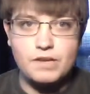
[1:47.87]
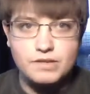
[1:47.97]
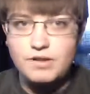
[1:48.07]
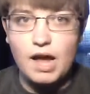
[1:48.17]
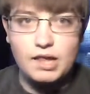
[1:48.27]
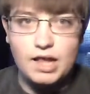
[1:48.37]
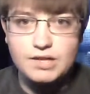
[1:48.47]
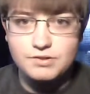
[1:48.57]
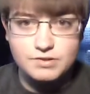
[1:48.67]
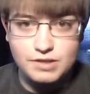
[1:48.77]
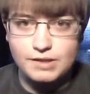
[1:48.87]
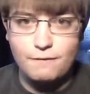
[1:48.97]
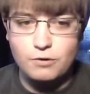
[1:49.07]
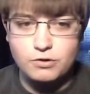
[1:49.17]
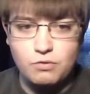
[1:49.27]
Stylized, just like the
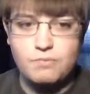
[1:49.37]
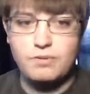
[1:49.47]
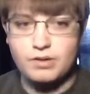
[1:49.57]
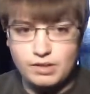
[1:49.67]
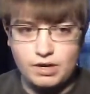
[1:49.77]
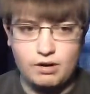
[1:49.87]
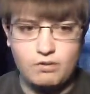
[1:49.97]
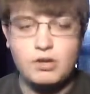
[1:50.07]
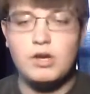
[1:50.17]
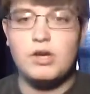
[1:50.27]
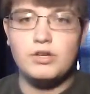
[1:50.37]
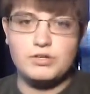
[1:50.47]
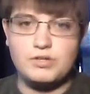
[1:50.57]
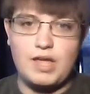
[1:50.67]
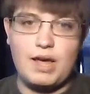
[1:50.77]
first one, but,
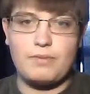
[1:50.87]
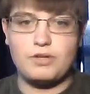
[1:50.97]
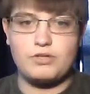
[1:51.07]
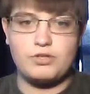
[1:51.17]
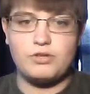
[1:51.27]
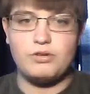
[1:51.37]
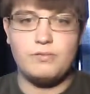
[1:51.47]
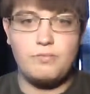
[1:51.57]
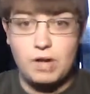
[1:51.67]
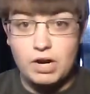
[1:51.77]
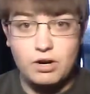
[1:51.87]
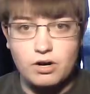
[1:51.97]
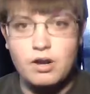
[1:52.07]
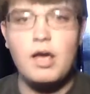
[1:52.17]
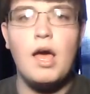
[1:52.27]
just that much
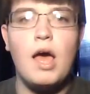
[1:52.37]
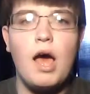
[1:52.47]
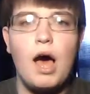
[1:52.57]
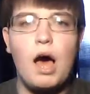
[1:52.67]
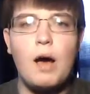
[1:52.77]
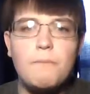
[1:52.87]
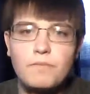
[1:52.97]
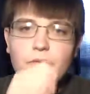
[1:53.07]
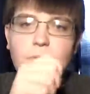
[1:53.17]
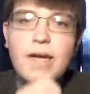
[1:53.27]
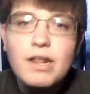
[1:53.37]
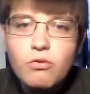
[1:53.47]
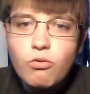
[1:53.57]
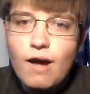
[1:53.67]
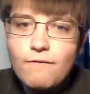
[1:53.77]
better. The main
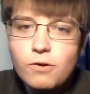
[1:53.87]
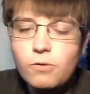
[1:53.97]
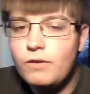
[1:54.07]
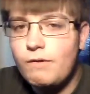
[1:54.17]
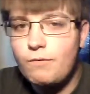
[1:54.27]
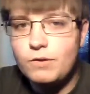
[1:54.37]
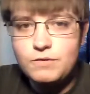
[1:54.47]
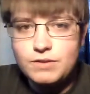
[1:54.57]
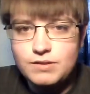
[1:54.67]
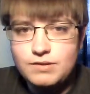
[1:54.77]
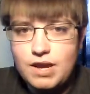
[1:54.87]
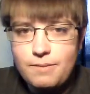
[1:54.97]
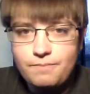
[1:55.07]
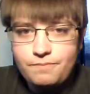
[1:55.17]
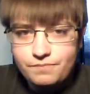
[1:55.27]
graphical difference for this
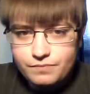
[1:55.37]
game